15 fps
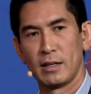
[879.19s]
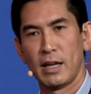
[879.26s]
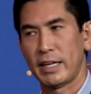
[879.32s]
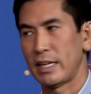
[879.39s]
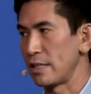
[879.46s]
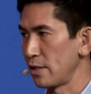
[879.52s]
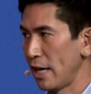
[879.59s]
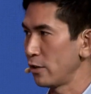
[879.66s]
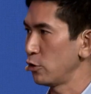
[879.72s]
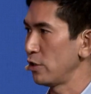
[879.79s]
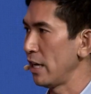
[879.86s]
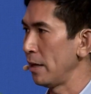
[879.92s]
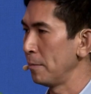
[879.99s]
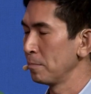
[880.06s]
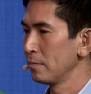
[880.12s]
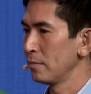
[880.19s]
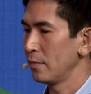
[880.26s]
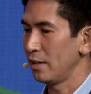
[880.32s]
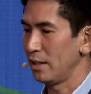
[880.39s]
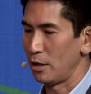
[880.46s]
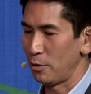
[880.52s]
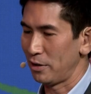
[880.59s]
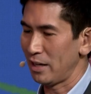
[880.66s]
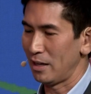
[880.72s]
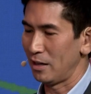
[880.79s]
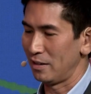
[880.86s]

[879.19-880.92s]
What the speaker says: Like, it's actually you know, again,